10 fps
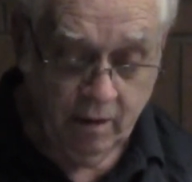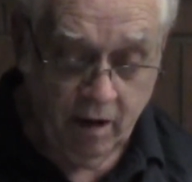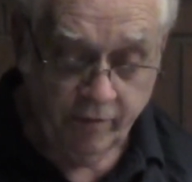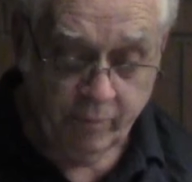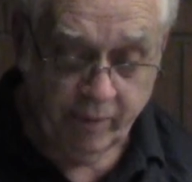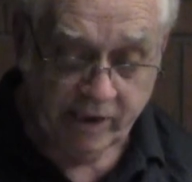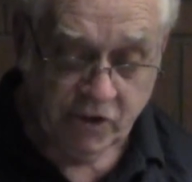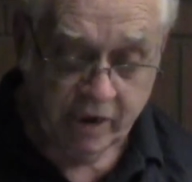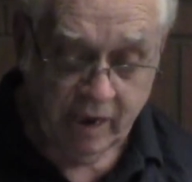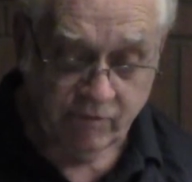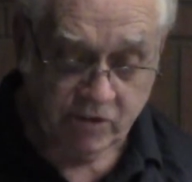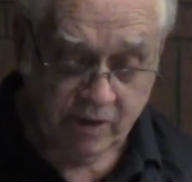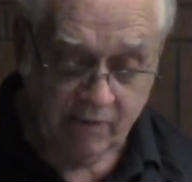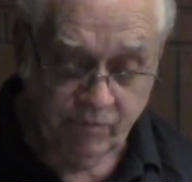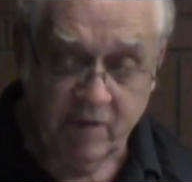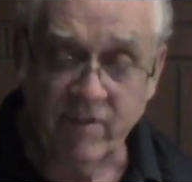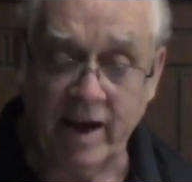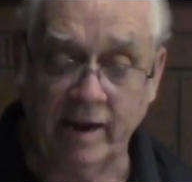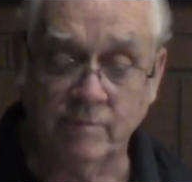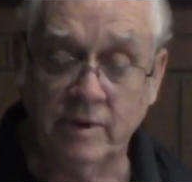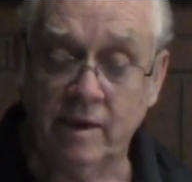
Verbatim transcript: all the blessing of His love divine,